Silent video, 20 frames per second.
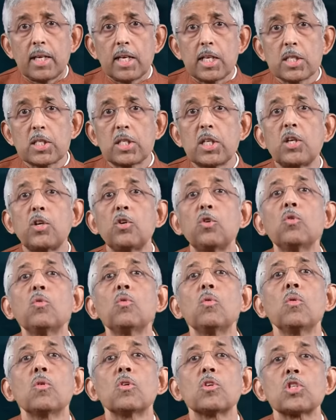is the
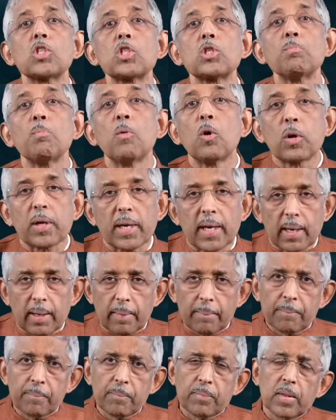new smoking.
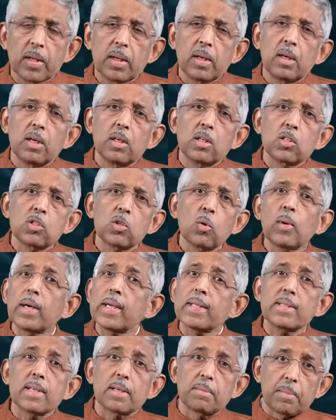So what
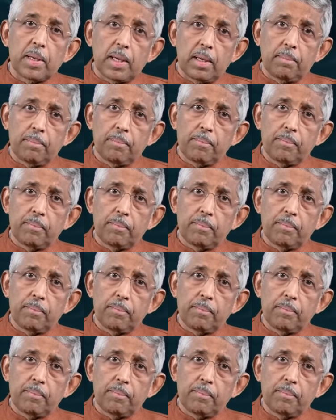does it mean?